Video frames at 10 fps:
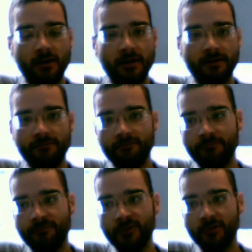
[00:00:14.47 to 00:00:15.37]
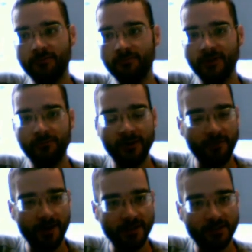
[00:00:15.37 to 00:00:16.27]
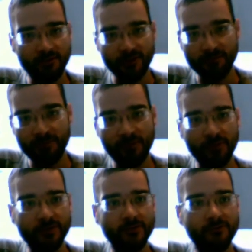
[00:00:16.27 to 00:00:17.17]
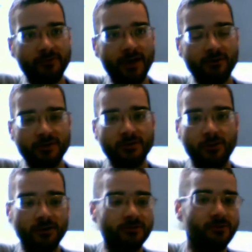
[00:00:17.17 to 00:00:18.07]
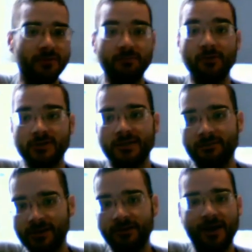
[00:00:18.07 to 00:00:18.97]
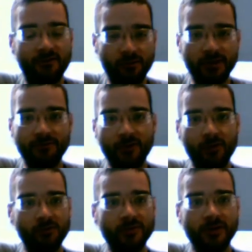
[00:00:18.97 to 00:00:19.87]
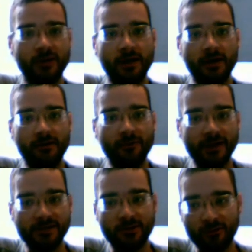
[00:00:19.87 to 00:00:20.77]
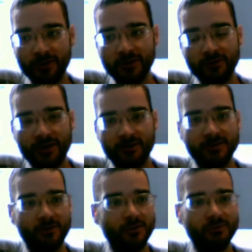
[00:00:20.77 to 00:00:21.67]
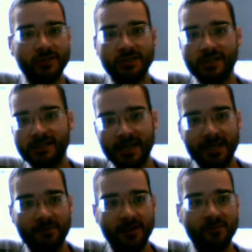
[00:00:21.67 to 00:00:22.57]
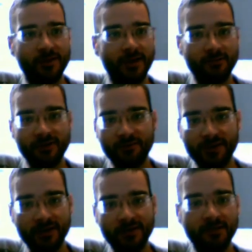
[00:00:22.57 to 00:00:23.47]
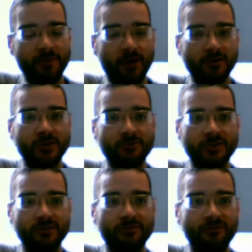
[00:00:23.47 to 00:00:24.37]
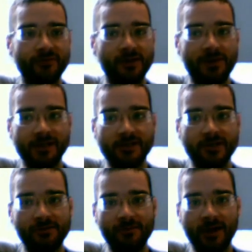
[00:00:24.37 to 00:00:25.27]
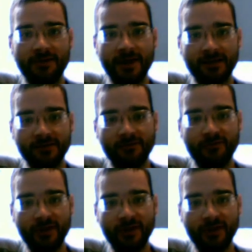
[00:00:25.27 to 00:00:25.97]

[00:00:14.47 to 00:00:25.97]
We raised over $32,000, not me personally, but you know, everyone involved raised $32,000, which is an insane amount of money. I don't even think DPR Jones could have imagined that at the end of